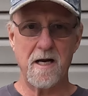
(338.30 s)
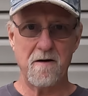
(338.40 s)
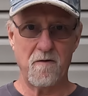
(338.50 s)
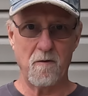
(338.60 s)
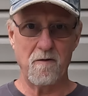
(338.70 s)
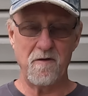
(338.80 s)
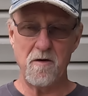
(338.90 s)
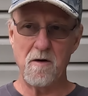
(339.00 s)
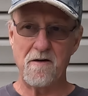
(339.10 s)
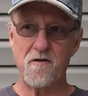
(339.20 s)
give a
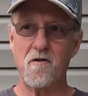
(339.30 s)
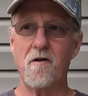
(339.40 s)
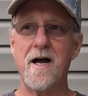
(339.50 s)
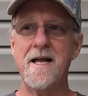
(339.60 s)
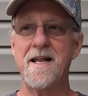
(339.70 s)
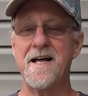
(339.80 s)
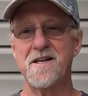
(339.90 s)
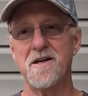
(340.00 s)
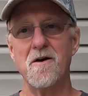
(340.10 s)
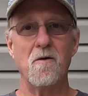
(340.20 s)
review, I try
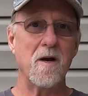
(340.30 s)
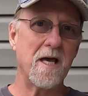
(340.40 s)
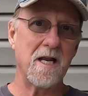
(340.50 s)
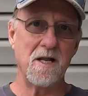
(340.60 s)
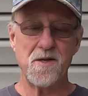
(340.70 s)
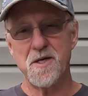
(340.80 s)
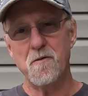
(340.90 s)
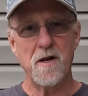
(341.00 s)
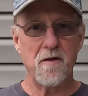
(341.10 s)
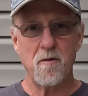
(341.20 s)
not to go in and see
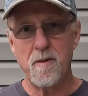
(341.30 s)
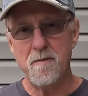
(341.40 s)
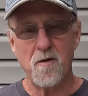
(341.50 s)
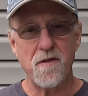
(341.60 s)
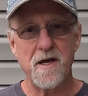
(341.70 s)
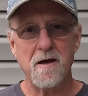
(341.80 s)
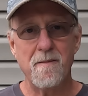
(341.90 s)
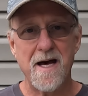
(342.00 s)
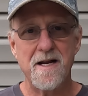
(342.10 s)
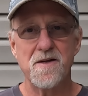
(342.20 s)
what other people think
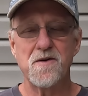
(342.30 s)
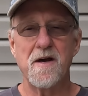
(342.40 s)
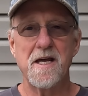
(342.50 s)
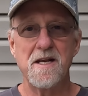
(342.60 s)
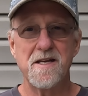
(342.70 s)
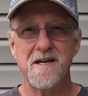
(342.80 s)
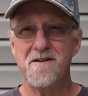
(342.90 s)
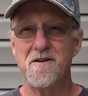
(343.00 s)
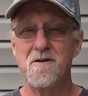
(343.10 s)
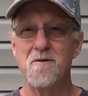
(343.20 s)
about it, so I can
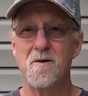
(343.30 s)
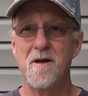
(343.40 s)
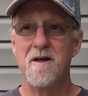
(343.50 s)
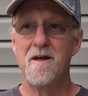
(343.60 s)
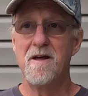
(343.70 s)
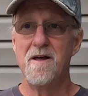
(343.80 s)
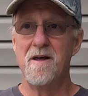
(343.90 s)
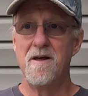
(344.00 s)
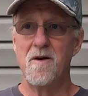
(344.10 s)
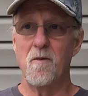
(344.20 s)
tell you
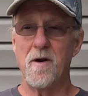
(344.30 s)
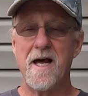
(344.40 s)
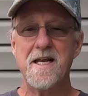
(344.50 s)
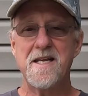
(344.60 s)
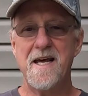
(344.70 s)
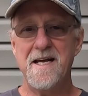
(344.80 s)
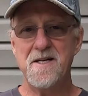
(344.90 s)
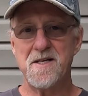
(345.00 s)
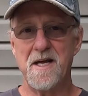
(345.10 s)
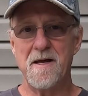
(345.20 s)
when I
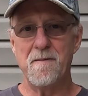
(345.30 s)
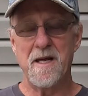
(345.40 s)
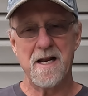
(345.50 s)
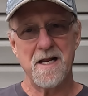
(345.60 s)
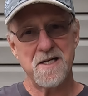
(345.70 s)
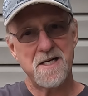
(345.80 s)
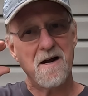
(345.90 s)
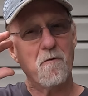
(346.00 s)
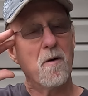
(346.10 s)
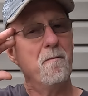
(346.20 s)
taste it, unless
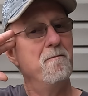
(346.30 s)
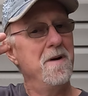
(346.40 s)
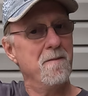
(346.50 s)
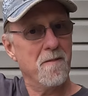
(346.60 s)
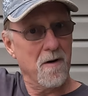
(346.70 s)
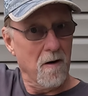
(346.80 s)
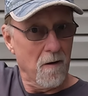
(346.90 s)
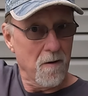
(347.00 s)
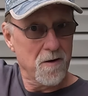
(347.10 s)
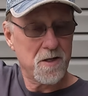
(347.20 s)
I
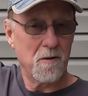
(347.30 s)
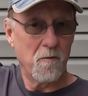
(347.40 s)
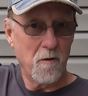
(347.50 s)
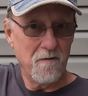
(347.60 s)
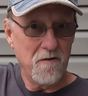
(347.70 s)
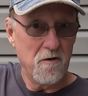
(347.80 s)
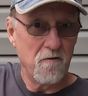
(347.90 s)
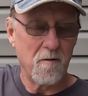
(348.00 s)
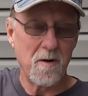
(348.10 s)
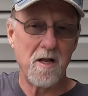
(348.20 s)
remember some review
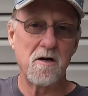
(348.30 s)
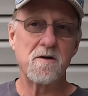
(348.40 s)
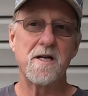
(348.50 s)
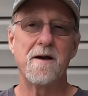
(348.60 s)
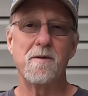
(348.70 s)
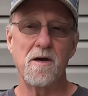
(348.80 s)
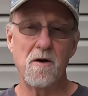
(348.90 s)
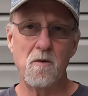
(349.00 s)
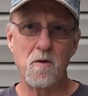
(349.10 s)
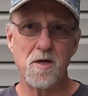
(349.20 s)
from a long time
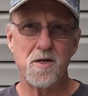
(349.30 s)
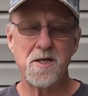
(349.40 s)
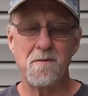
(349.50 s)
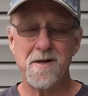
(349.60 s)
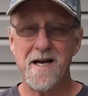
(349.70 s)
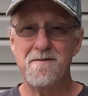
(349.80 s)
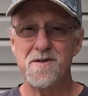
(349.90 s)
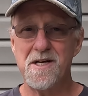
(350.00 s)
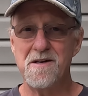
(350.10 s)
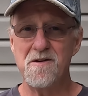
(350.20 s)
ago, which
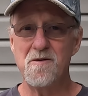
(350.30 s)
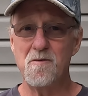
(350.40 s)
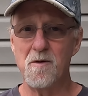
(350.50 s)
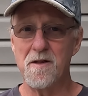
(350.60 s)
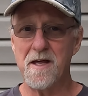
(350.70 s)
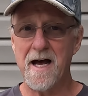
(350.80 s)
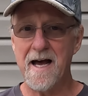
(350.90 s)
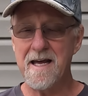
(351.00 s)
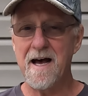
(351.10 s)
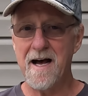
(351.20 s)
sometimes I do with
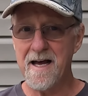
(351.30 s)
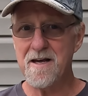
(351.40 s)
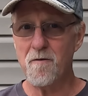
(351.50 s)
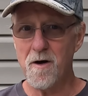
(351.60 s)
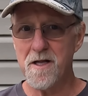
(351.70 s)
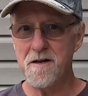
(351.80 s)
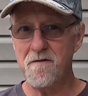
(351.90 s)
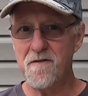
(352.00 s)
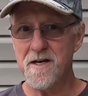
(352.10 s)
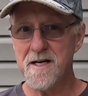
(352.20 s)
high quality
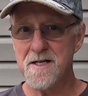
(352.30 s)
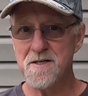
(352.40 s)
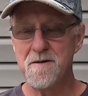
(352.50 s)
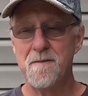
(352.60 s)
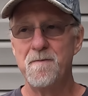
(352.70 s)
figs,